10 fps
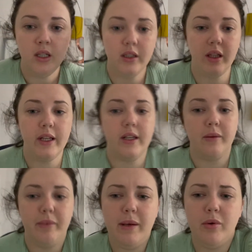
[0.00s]
Like,
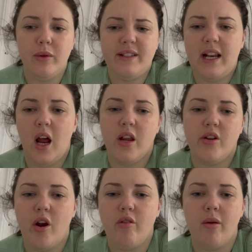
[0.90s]
people always say that, you
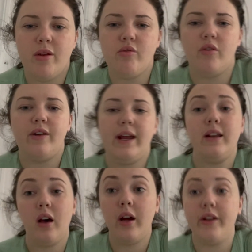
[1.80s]
don't know when you're
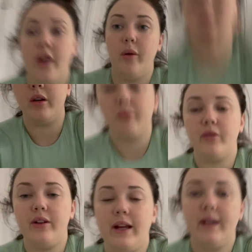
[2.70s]
ovulating. I know when I'm
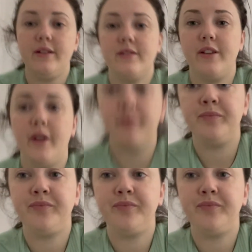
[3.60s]
ovulating, so